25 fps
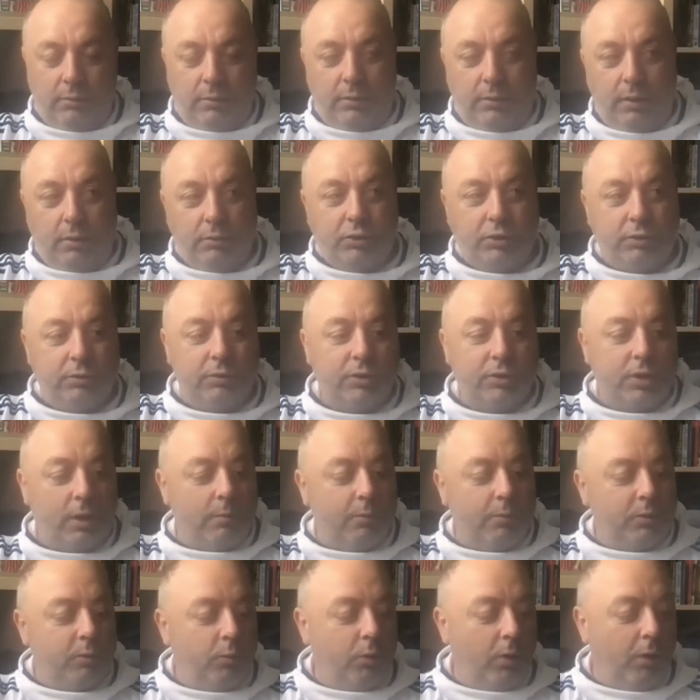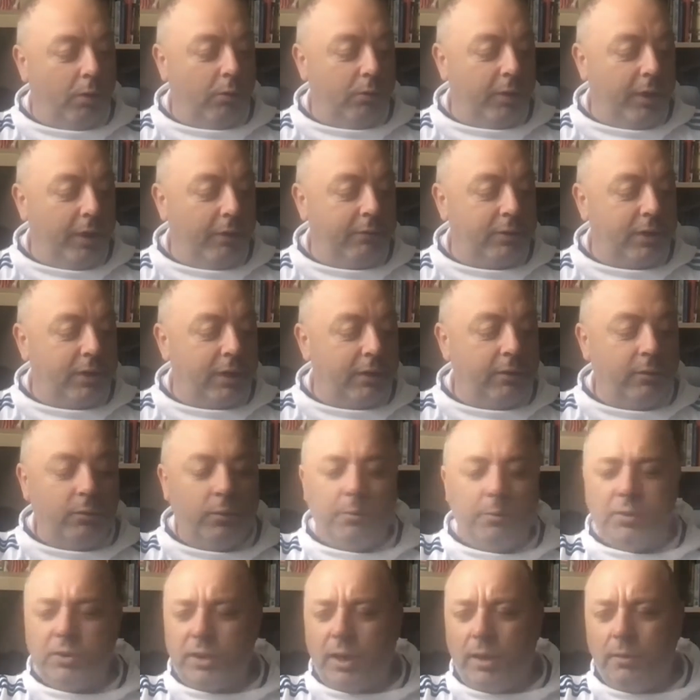those two examples, what they've done in the
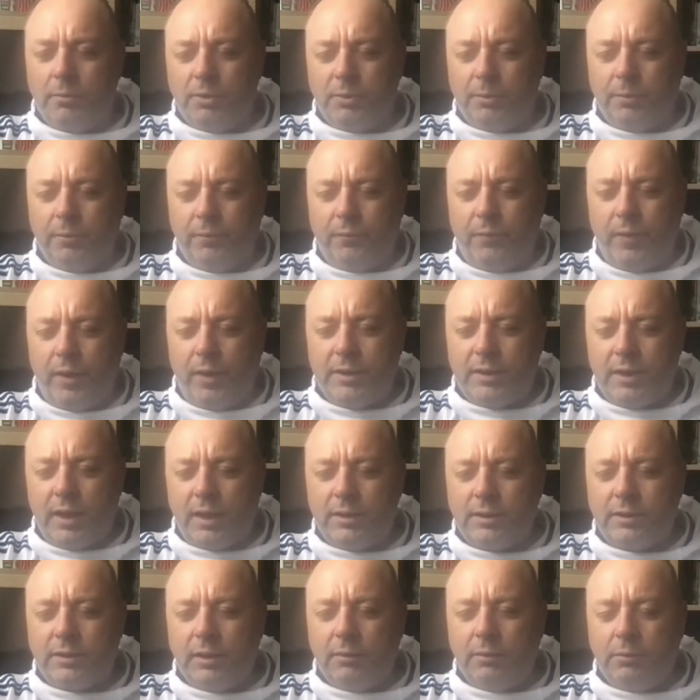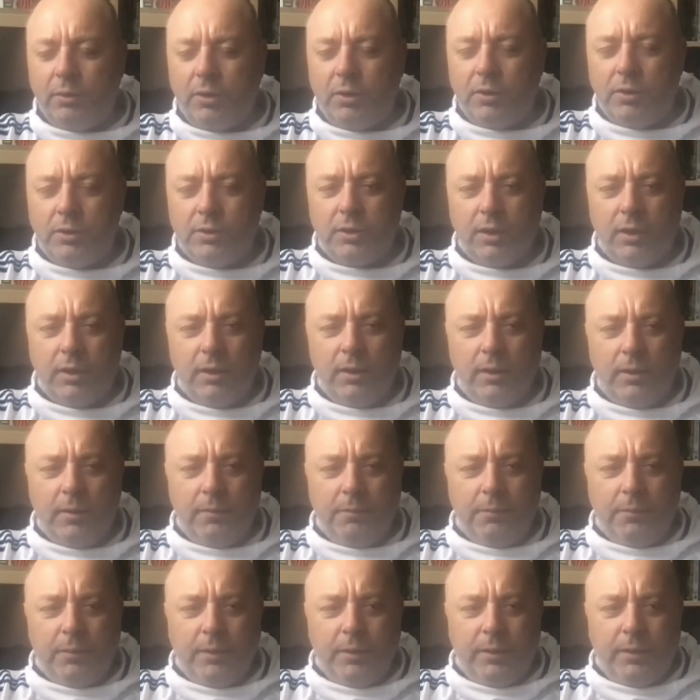women's game has been fantastic, because
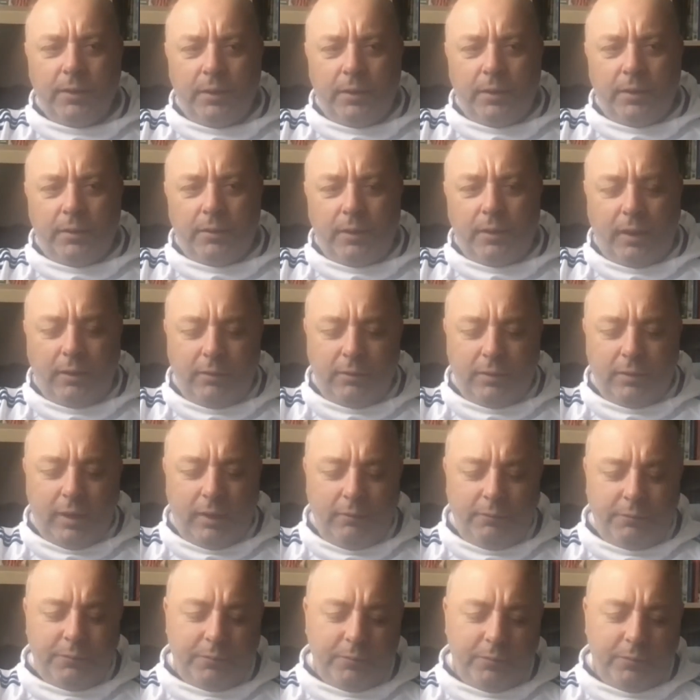they've